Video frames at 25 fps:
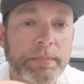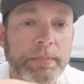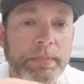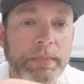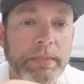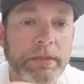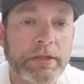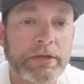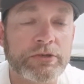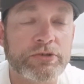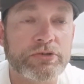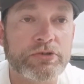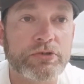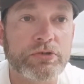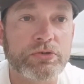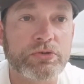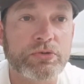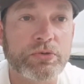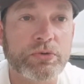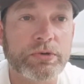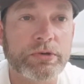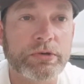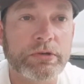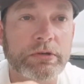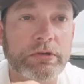
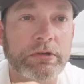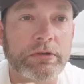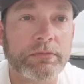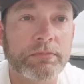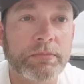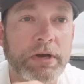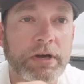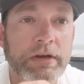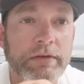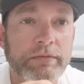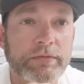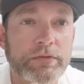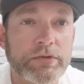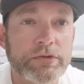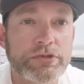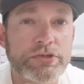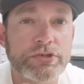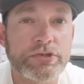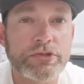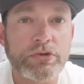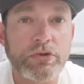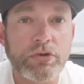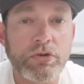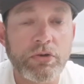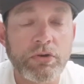tutorial on my version
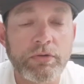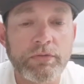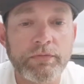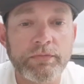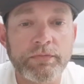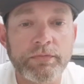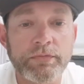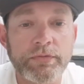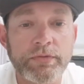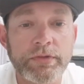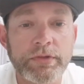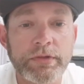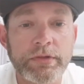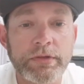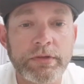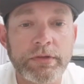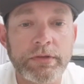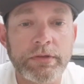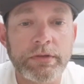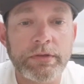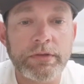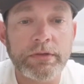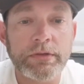of the